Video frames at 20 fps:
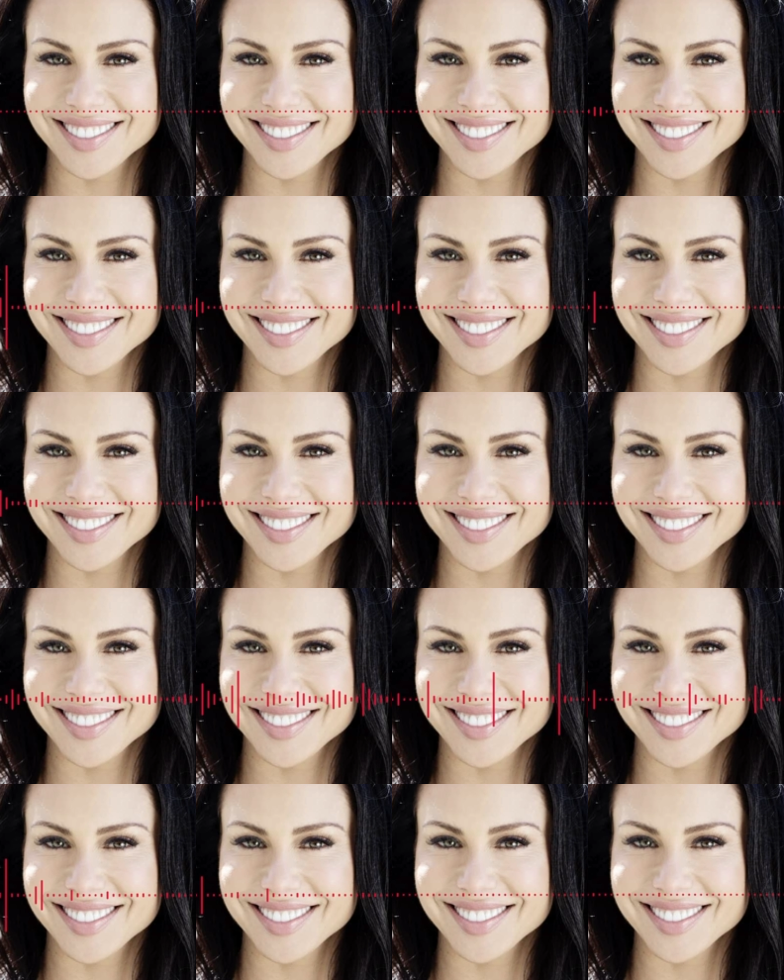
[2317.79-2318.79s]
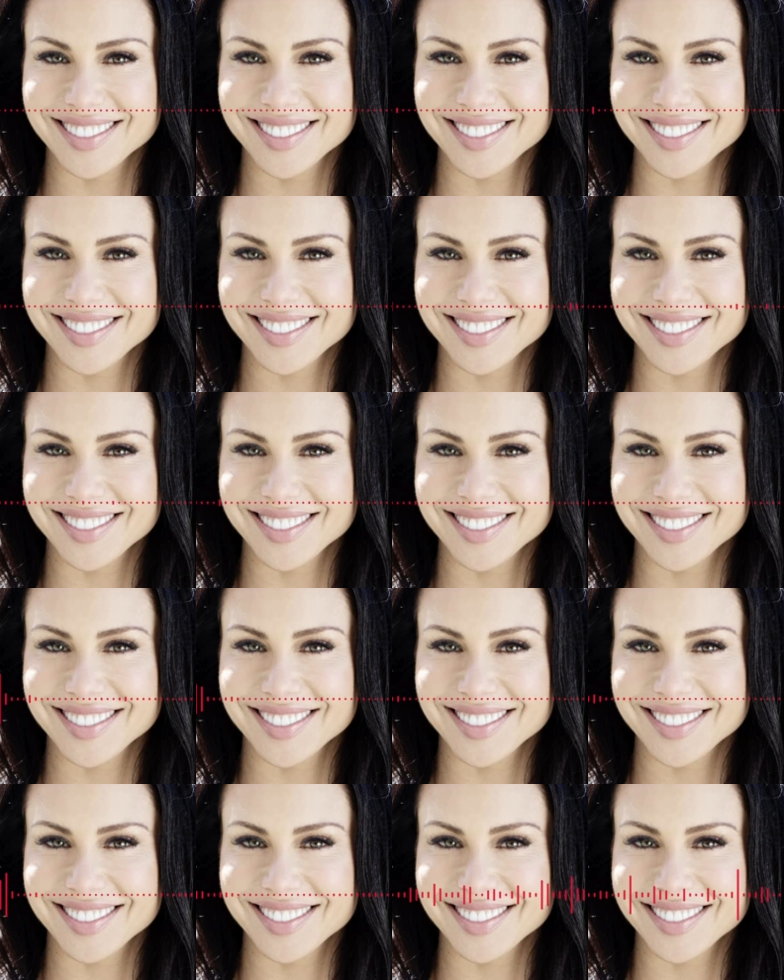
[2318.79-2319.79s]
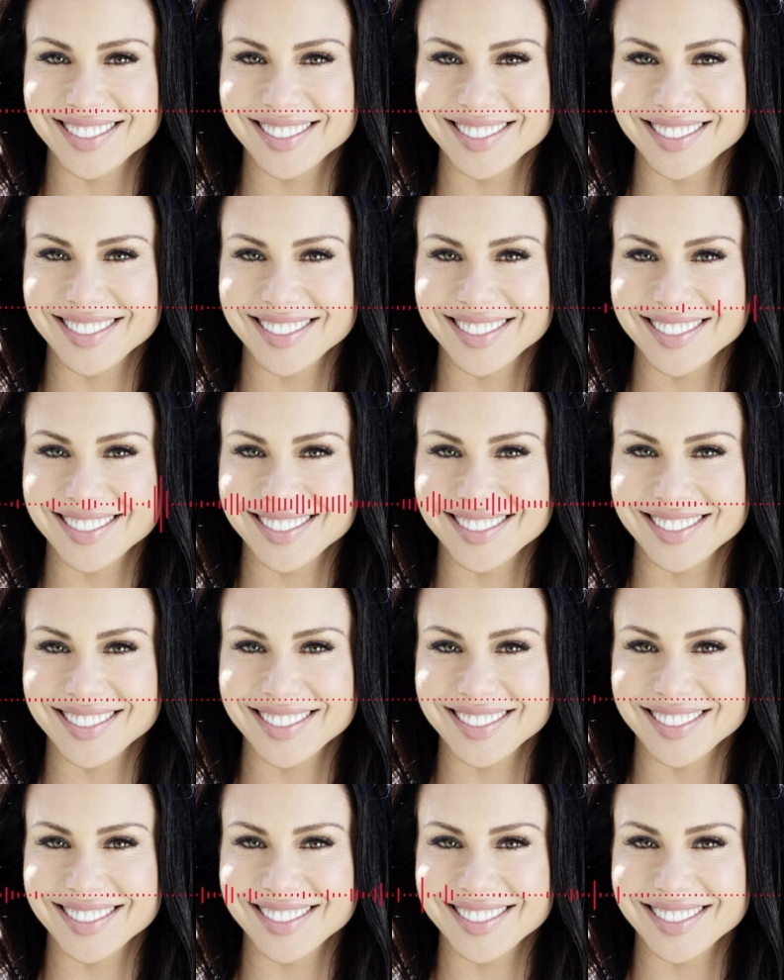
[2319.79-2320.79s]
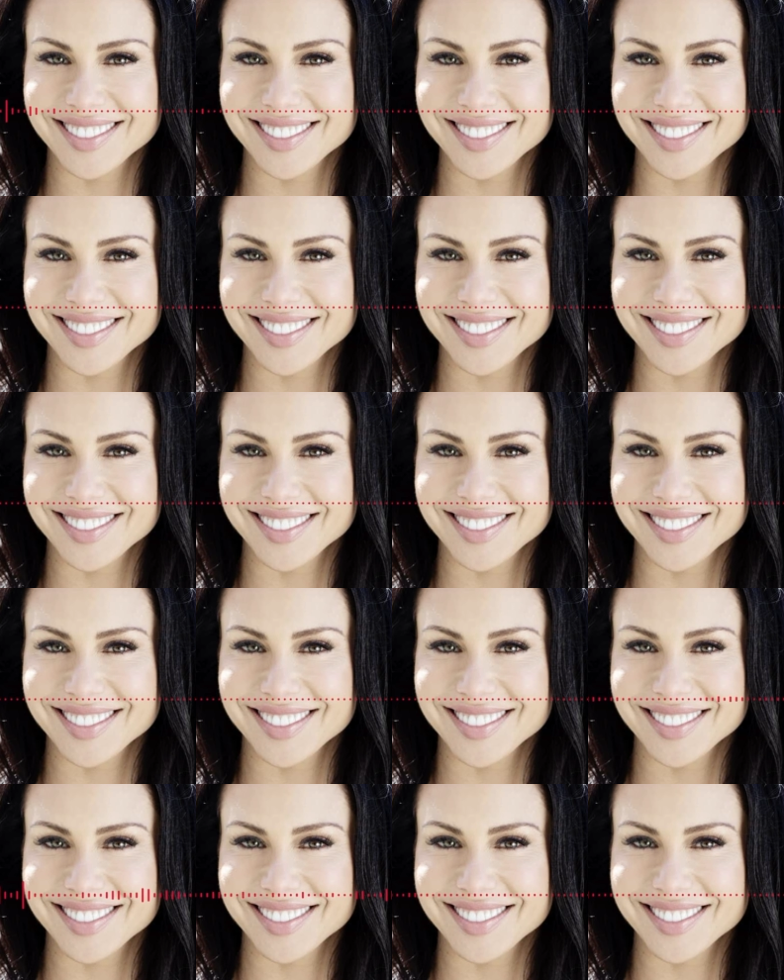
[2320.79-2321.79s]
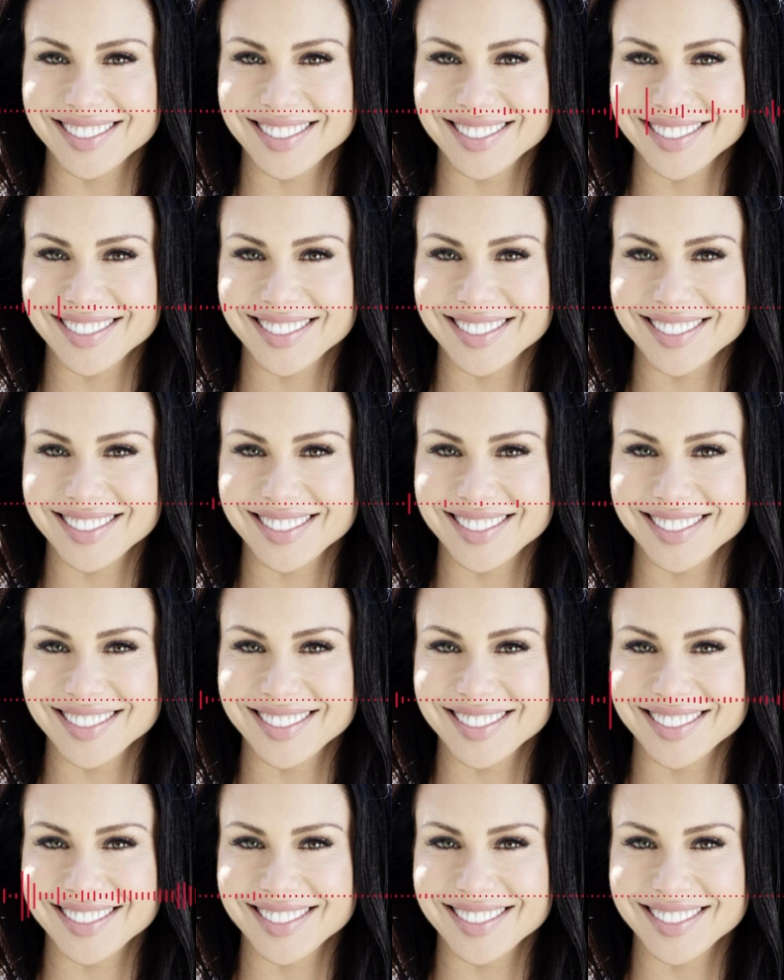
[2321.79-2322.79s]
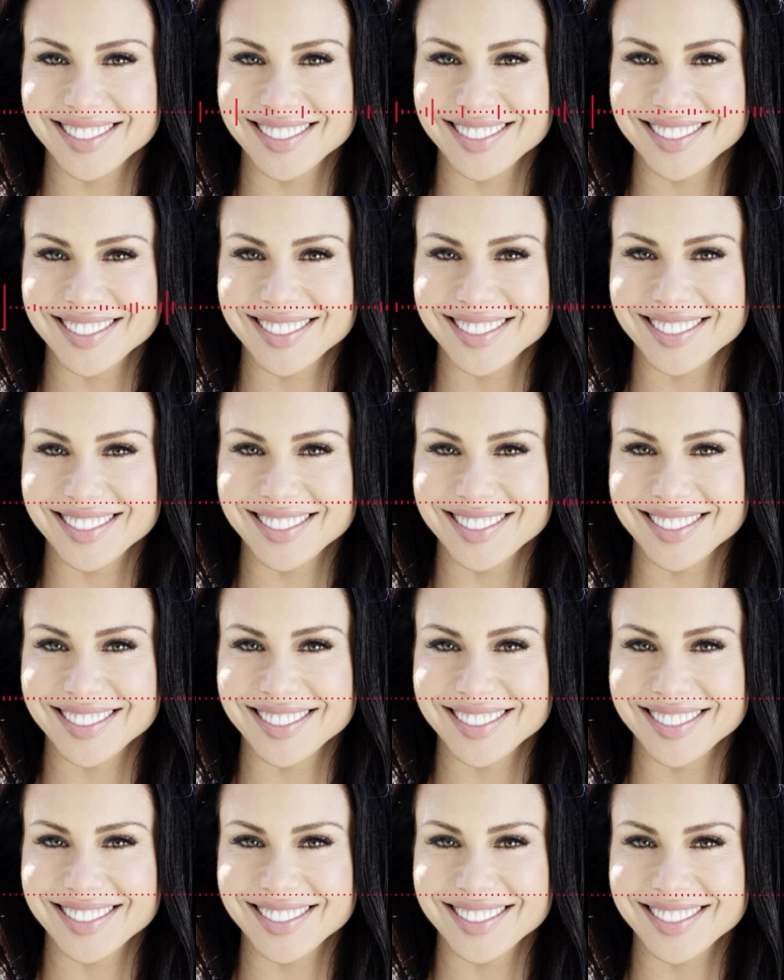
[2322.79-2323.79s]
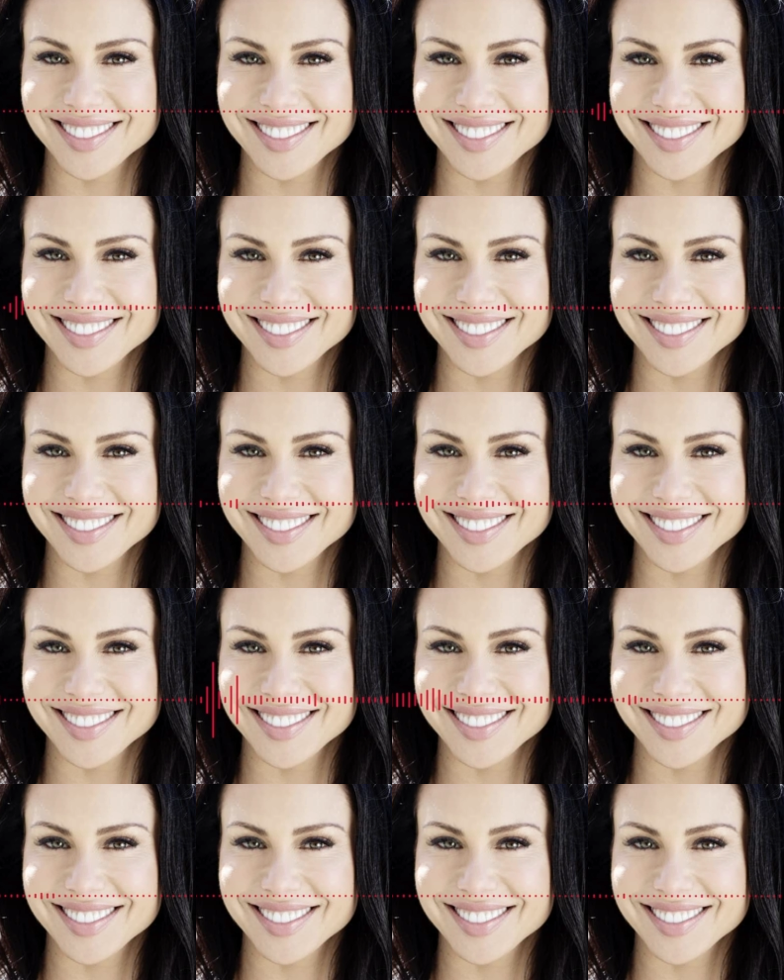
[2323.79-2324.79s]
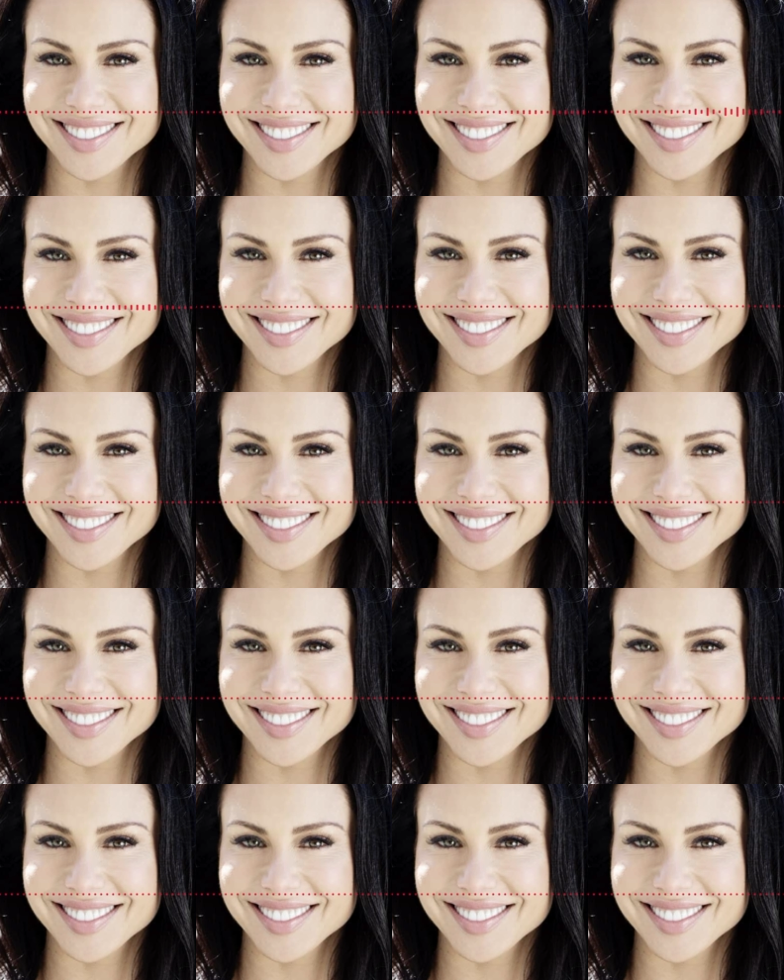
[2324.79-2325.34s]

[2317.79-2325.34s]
So then they try to make it about something else, like protein causes cancer. That's never been proven. Mm-hmm. We don't even know where that came from.